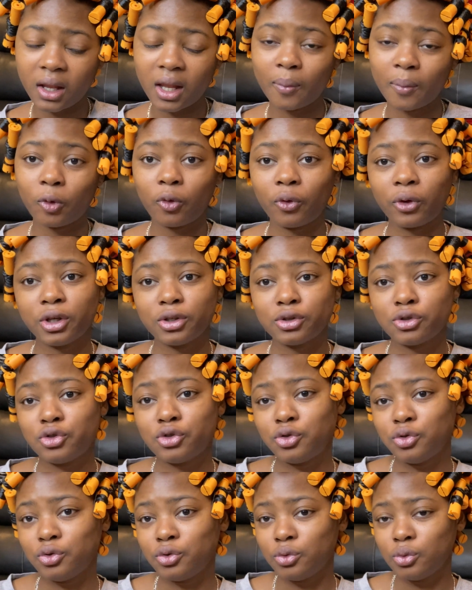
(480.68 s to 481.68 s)
then I'm going
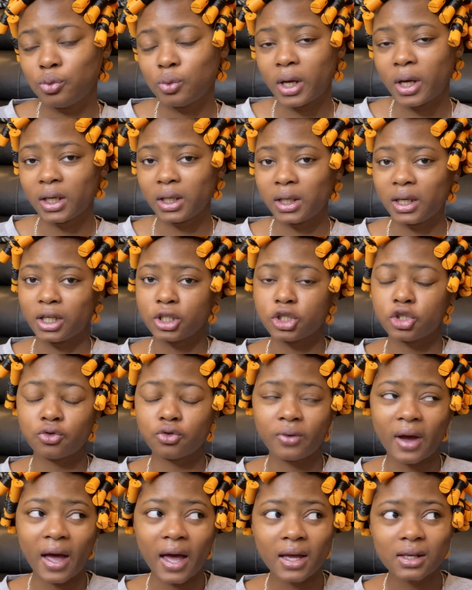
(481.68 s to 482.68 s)
to get
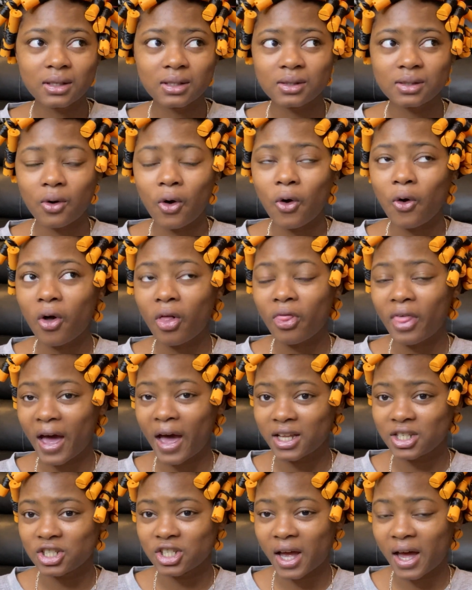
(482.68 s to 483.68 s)
dressed, all
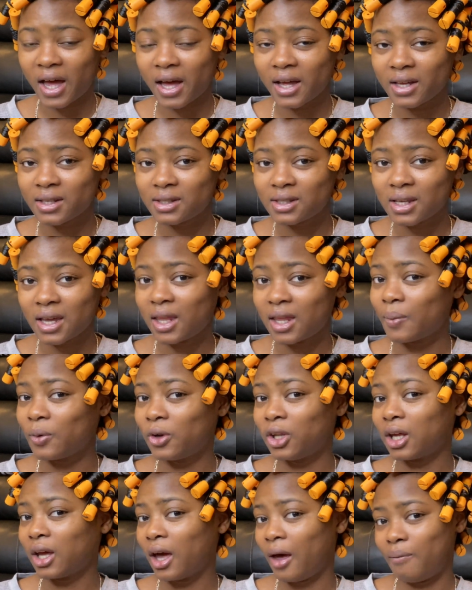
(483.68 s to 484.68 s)
that jazz, and I'm
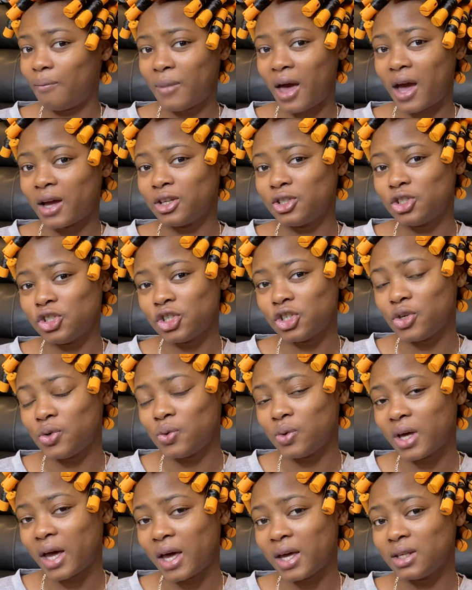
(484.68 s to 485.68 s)
going to come back and show
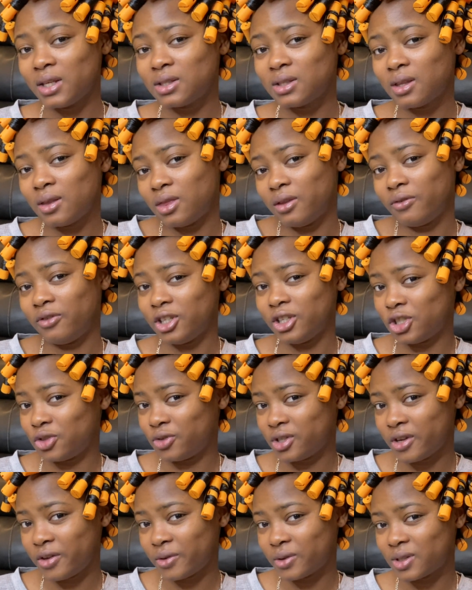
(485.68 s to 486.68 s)
you guys the finished
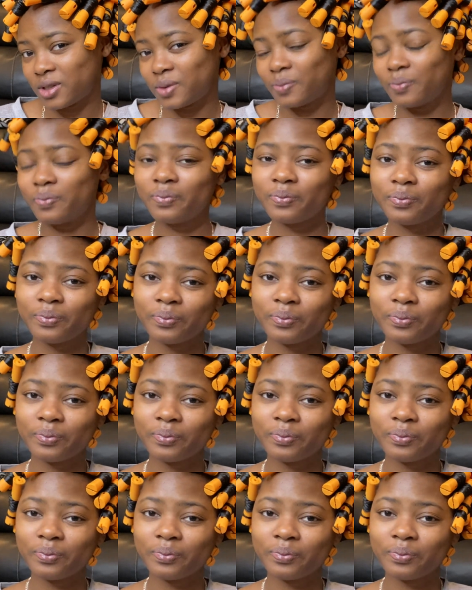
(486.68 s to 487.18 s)
results.